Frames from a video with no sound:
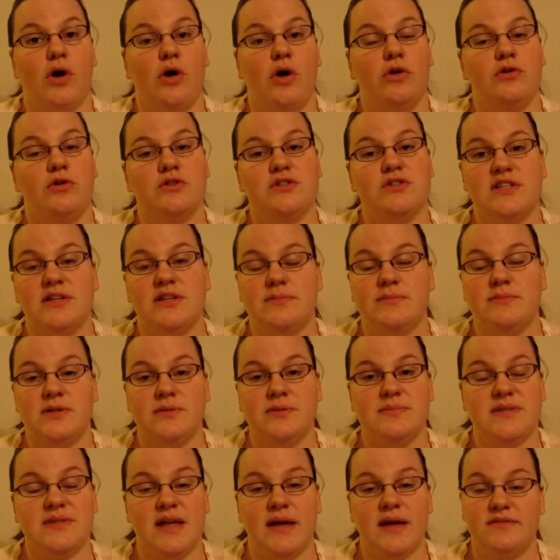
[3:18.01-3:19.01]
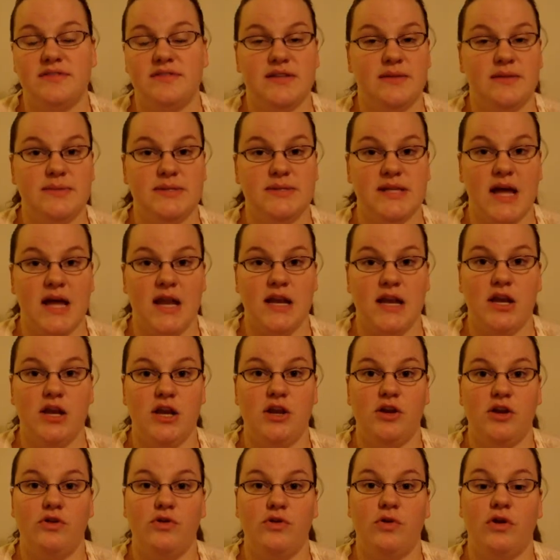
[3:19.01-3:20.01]
all your symptoms have
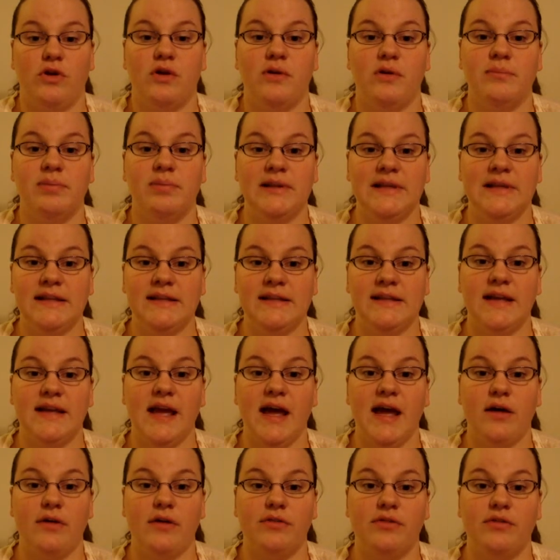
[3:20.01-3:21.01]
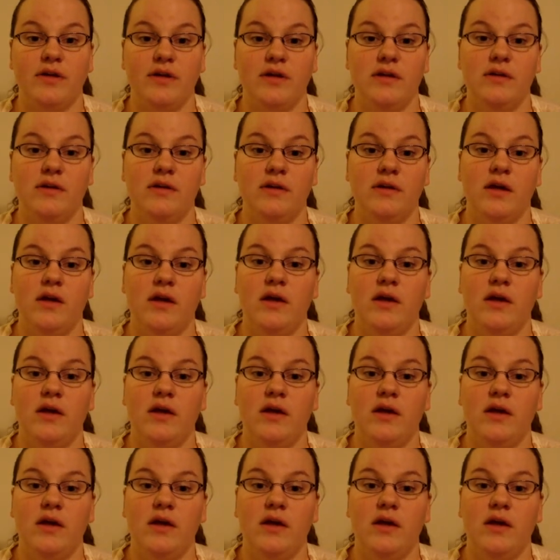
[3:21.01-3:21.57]
subsided and you are completely healthy.